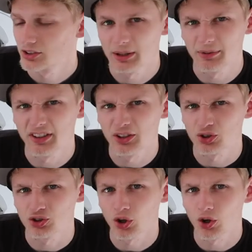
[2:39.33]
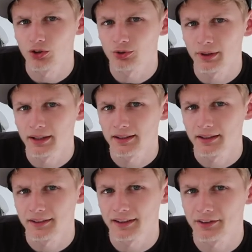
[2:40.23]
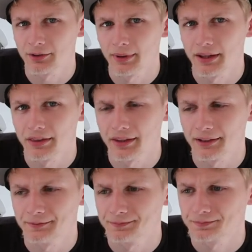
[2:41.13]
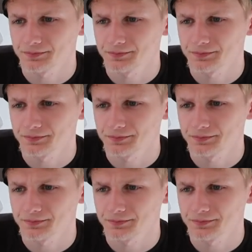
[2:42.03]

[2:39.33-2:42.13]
video short as well. I think that's the main thing.